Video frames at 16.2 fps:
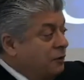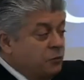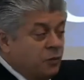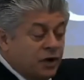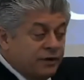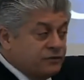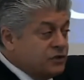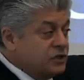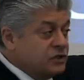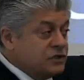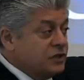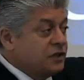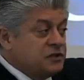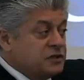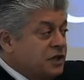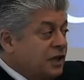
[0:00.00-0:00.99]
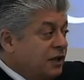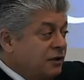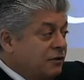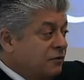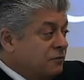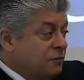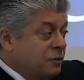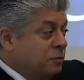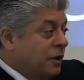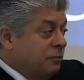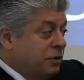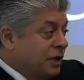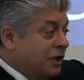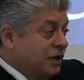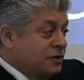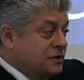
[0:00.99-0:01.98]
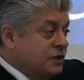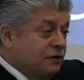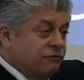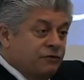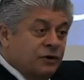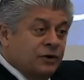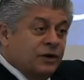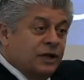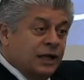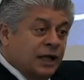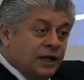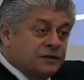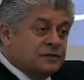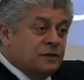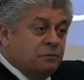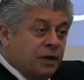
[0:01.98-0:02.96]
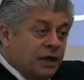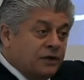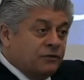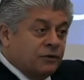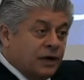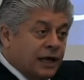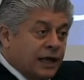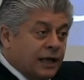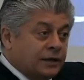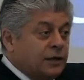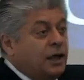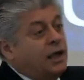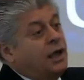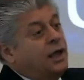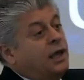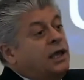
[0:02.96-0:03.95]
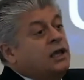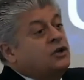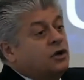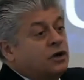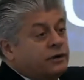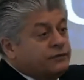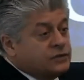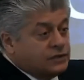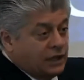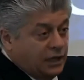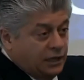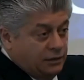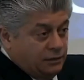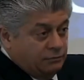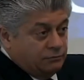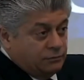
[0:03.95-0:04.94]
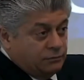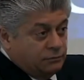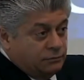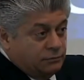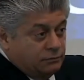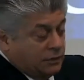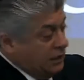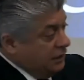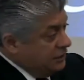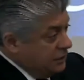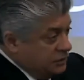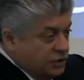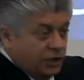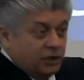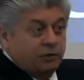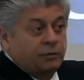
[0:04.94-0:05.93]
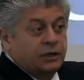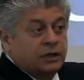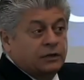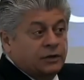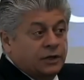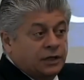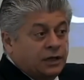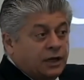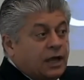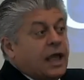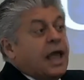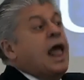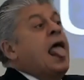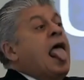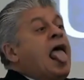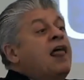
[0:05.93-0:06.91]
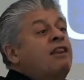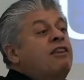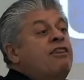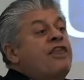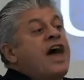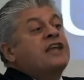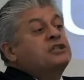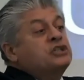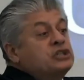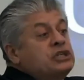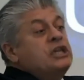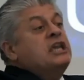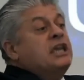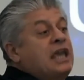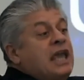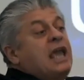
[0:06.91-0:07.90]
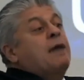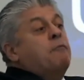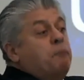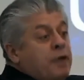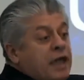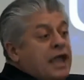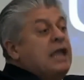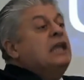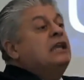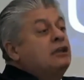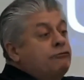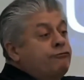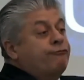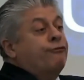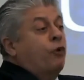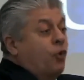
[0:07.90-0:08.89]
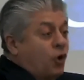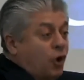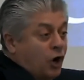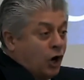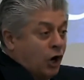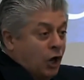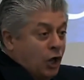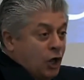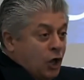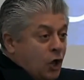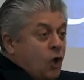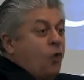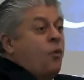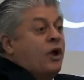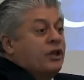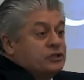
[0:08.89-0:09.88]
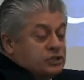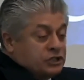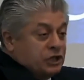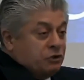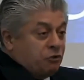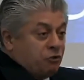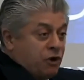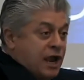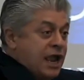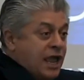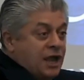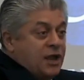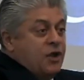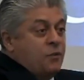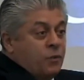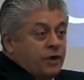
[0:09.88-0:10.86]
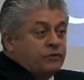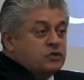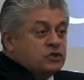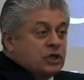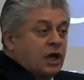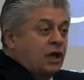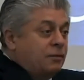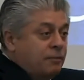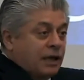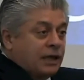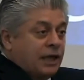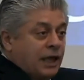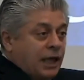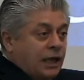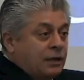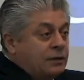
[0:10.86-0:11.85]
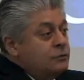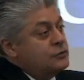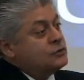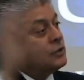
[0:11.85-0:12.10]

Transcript: I'm one of just 16 Republicans that voted against the Patriot Act. He could have said, but he's a gentleman and didn't, that she campaigned for when she ran with John McCain.